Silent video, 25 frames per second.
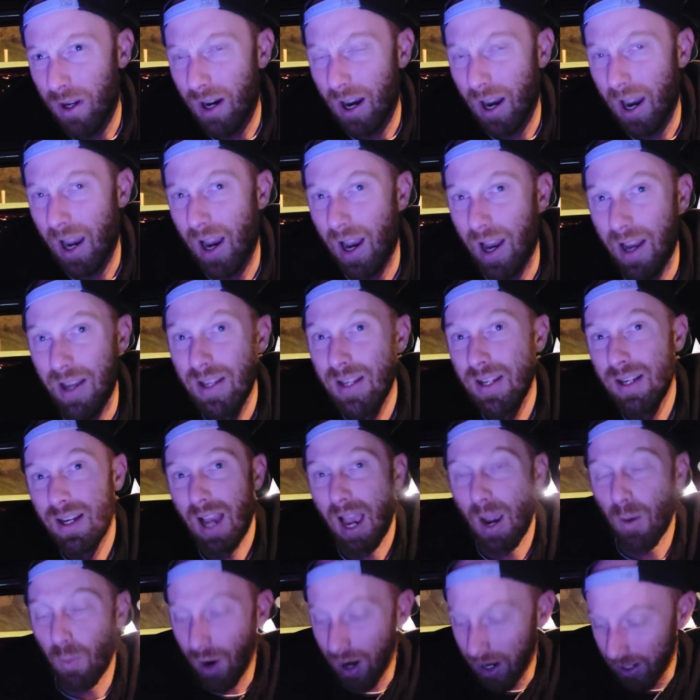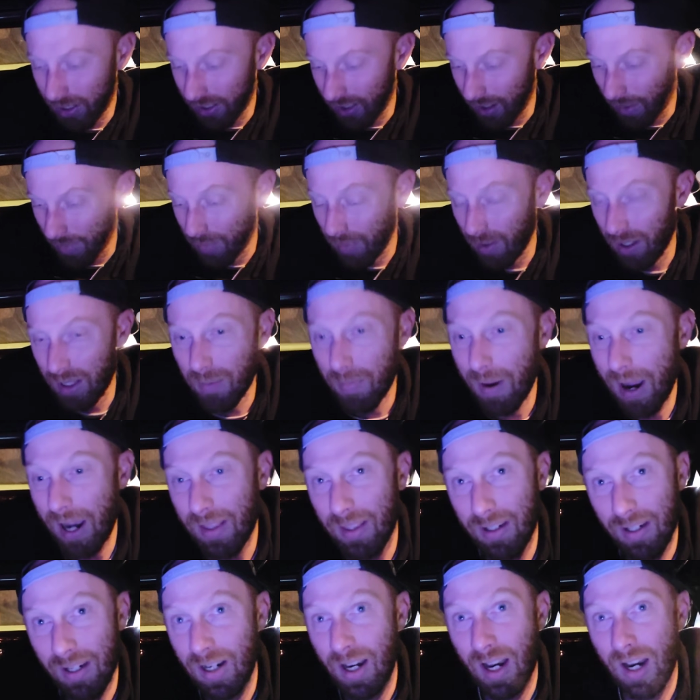I, I wired something in the back
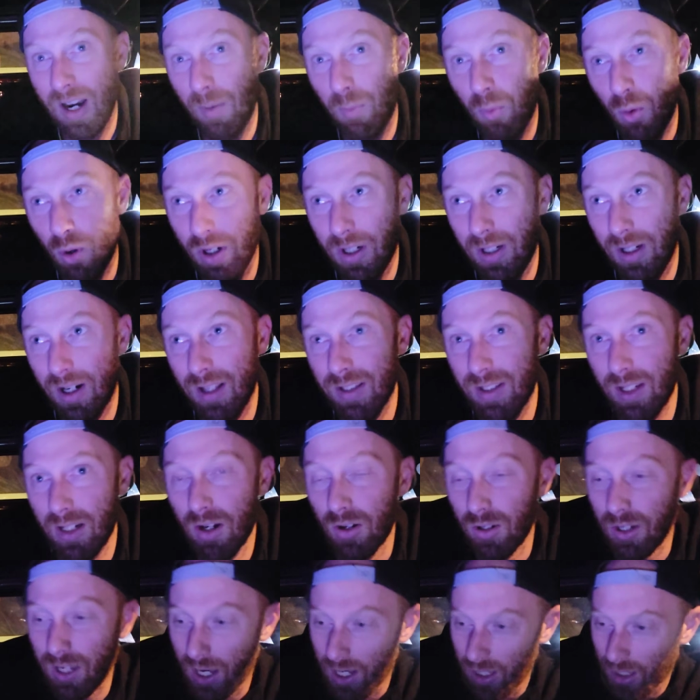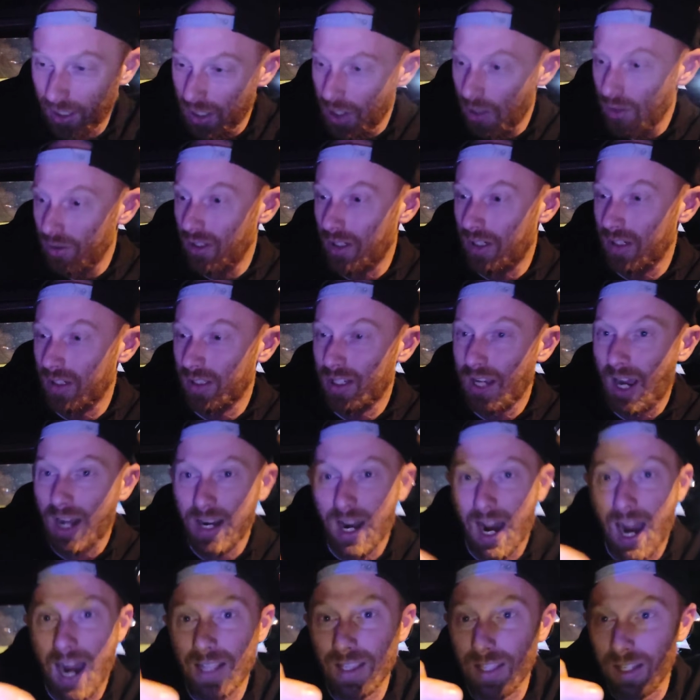that didn't end up working. I was like, okay, I can use it because it's got
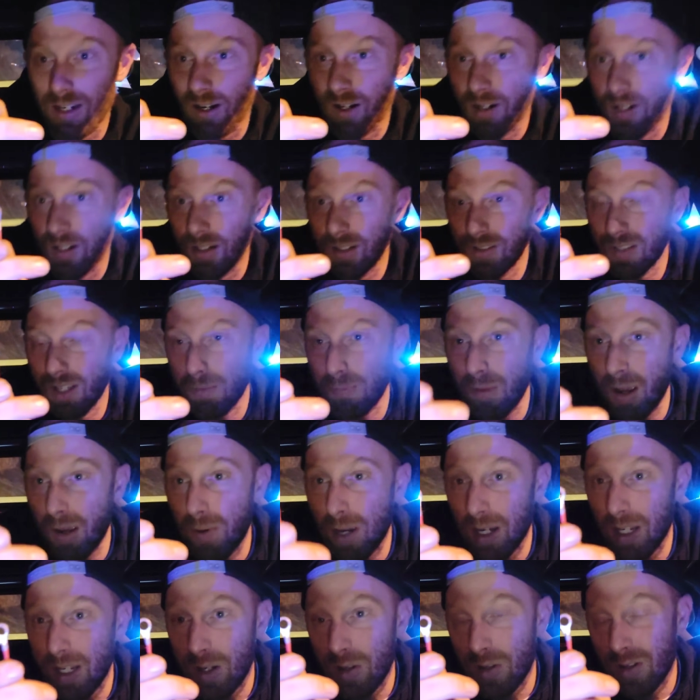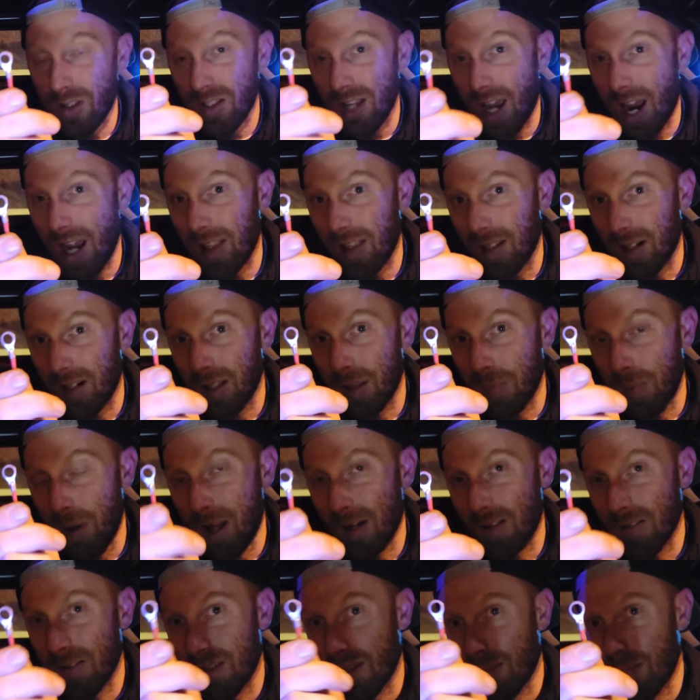an eyelet on it. It's like, maybe I can use this eyelet on the
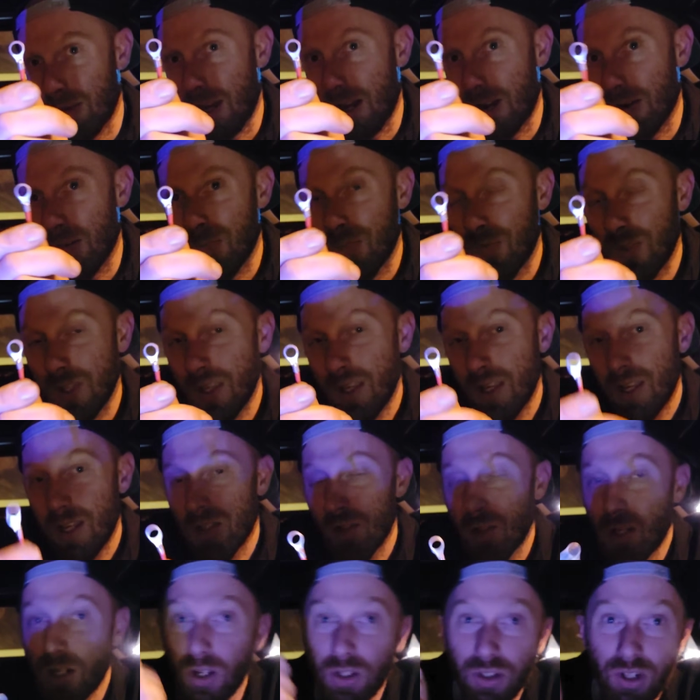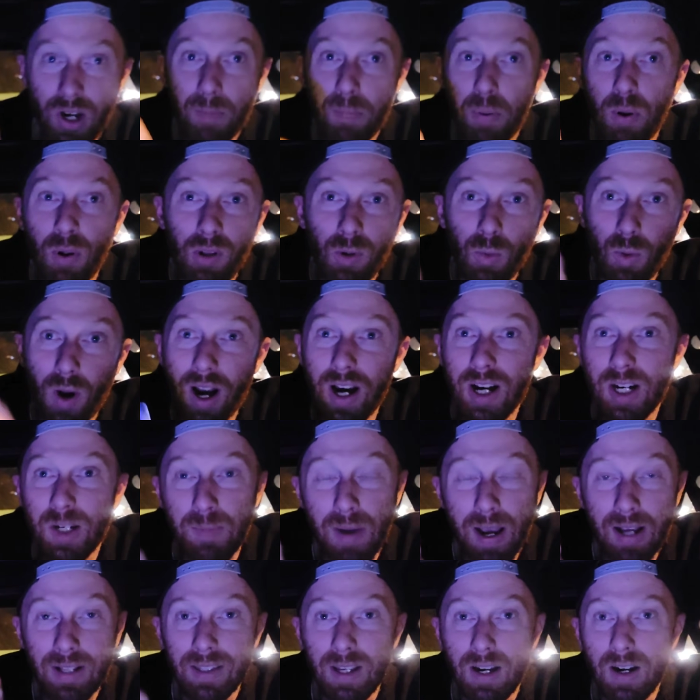pedal somehow. So I go start pulling wires
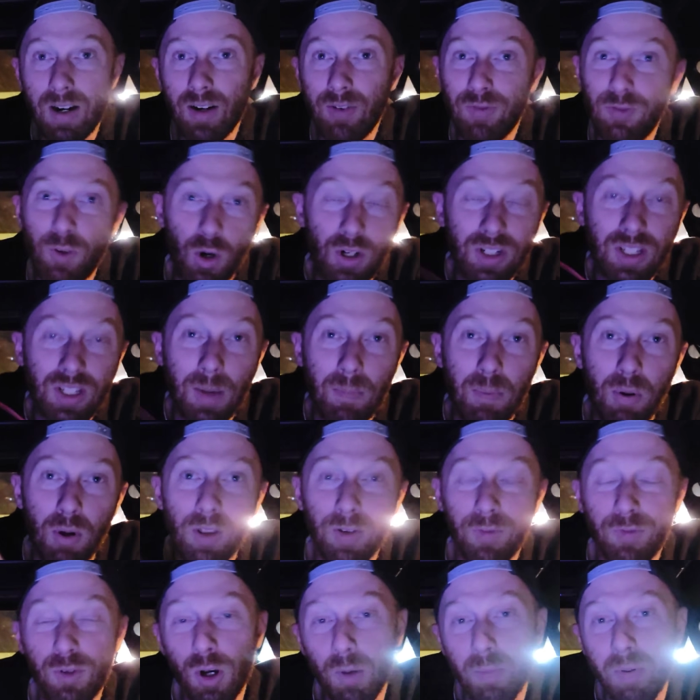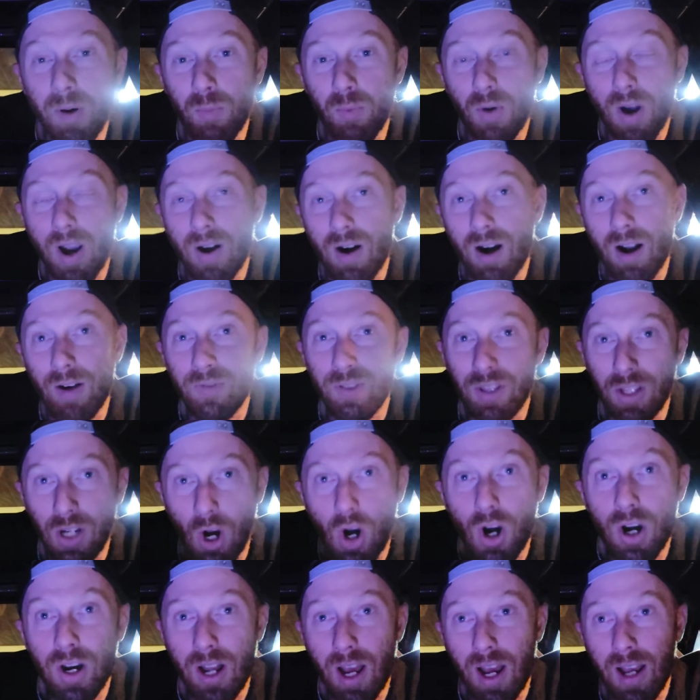back there, and of course I pull the fuel pump wire off, and the
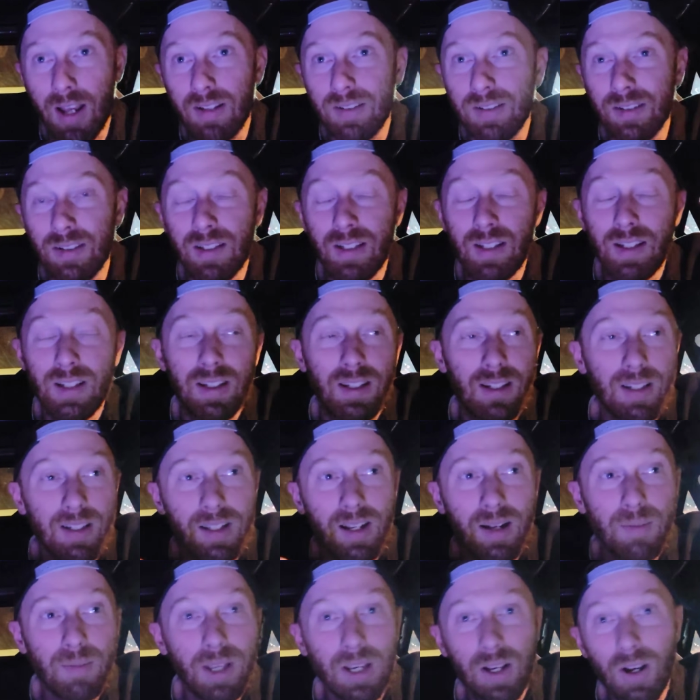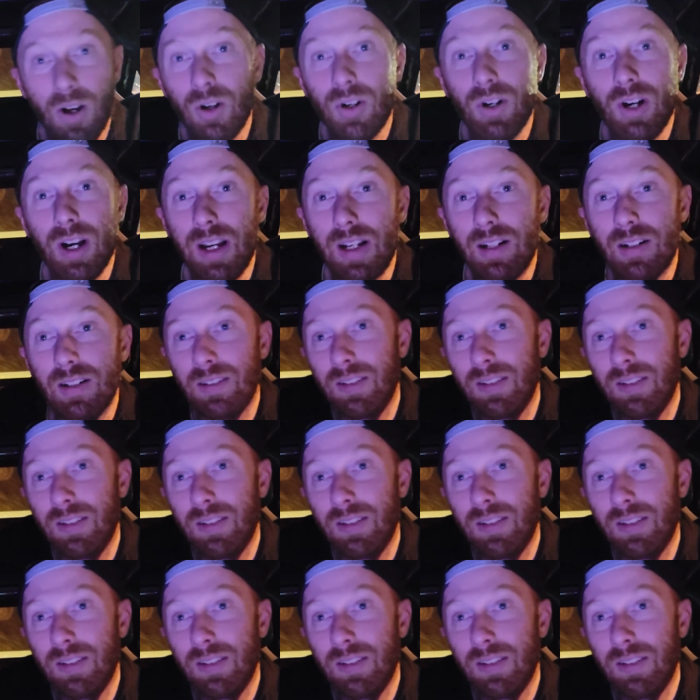car dies. And I'm like, oh great.